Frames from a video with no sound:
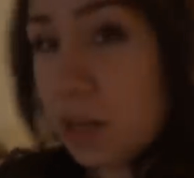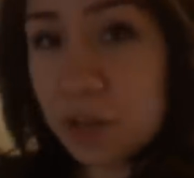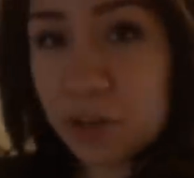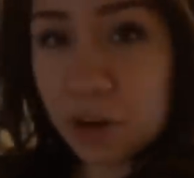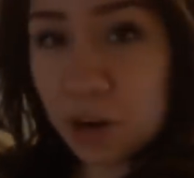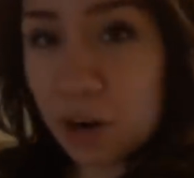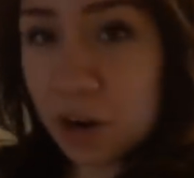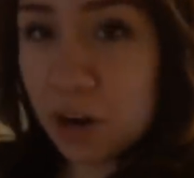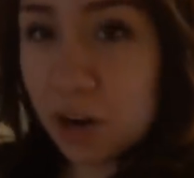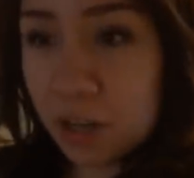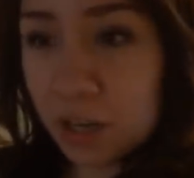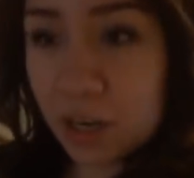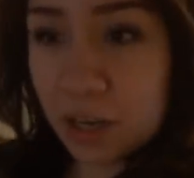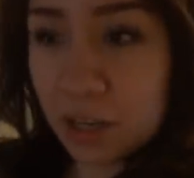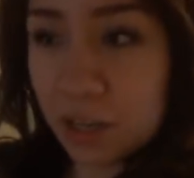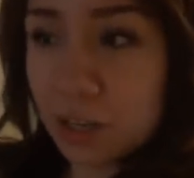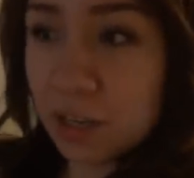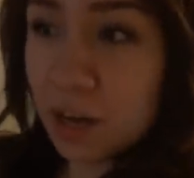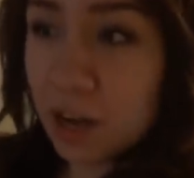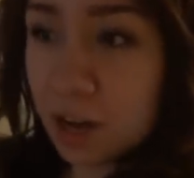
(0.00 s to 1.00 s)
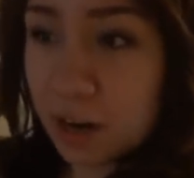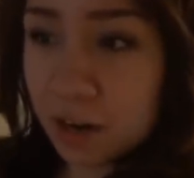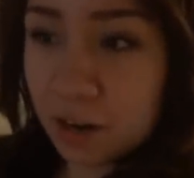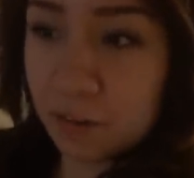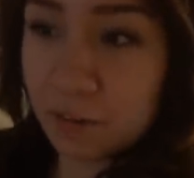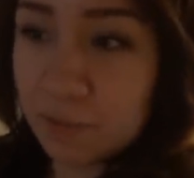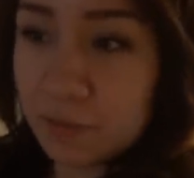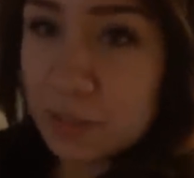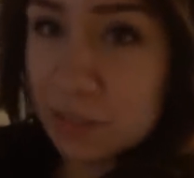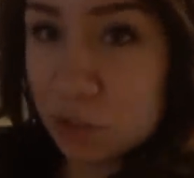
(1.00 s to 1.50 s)
there aren't like a lot
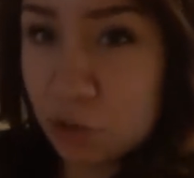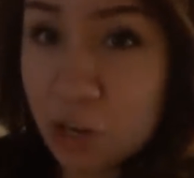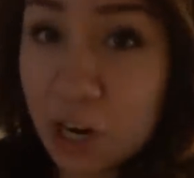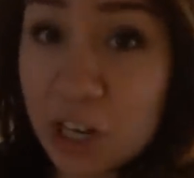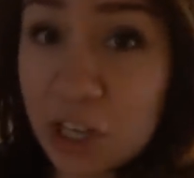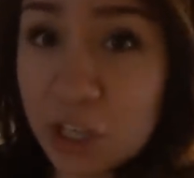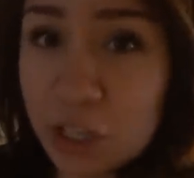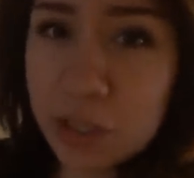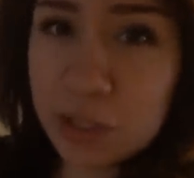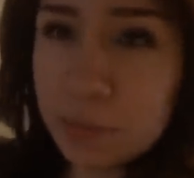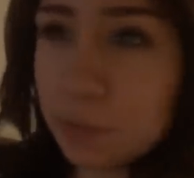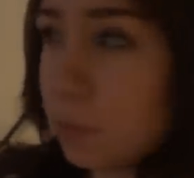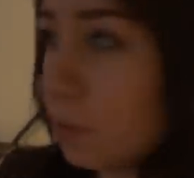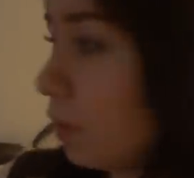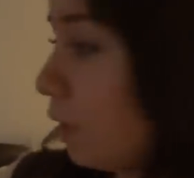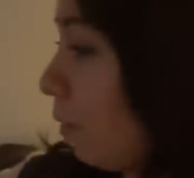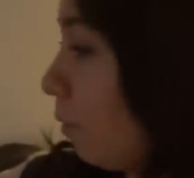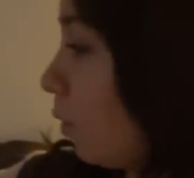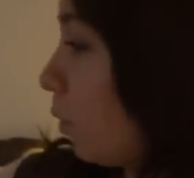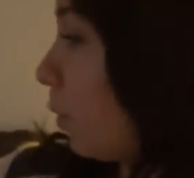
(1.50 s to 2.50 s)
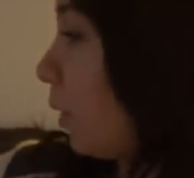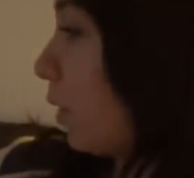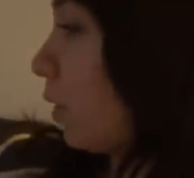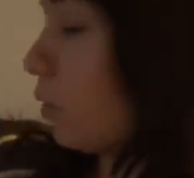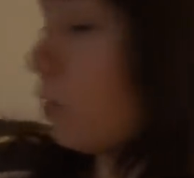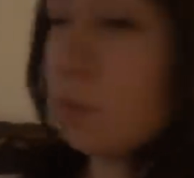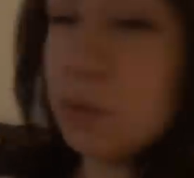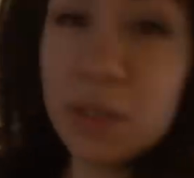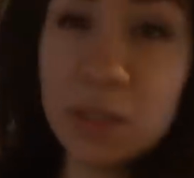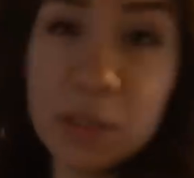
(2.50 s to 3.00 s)
of distractions for them the way
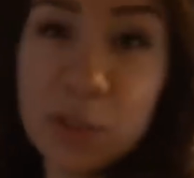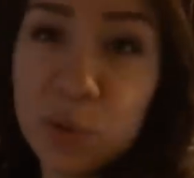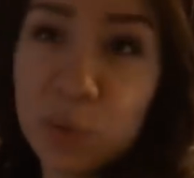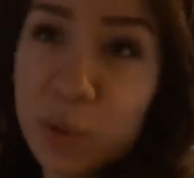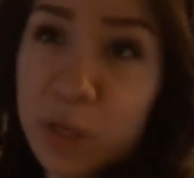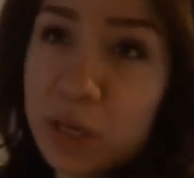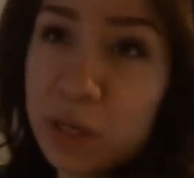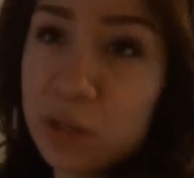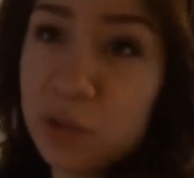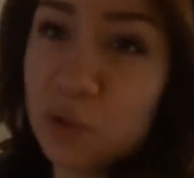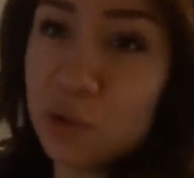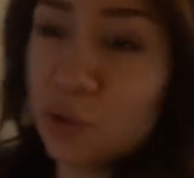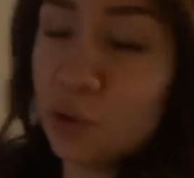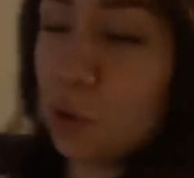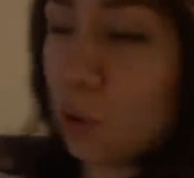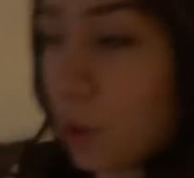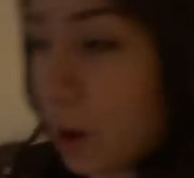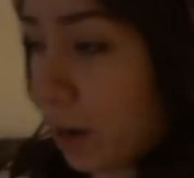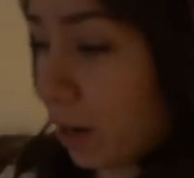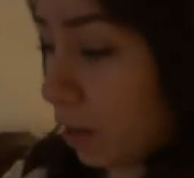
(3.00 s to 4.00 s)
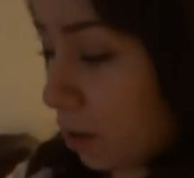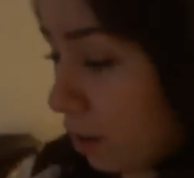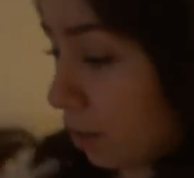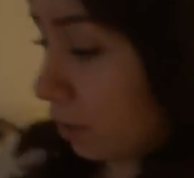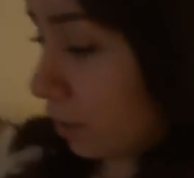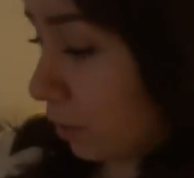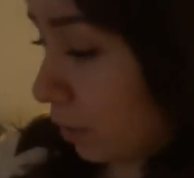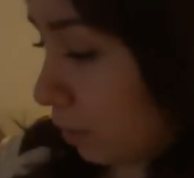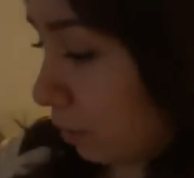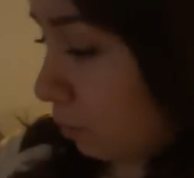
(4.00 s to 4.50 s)
that there was this weekend. So I
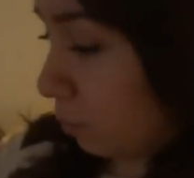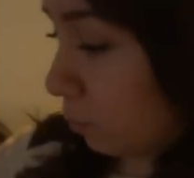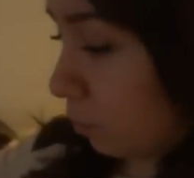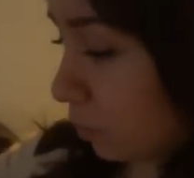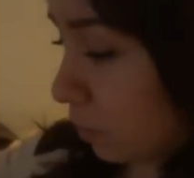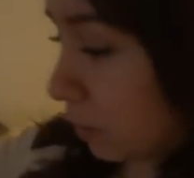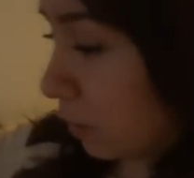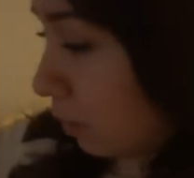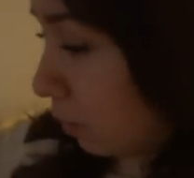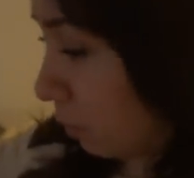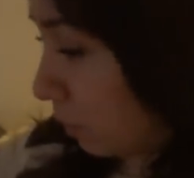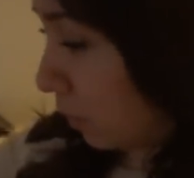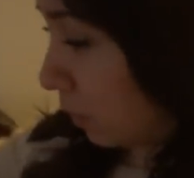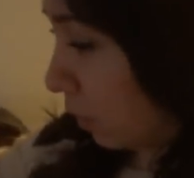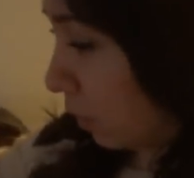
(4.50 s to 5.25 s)
got them some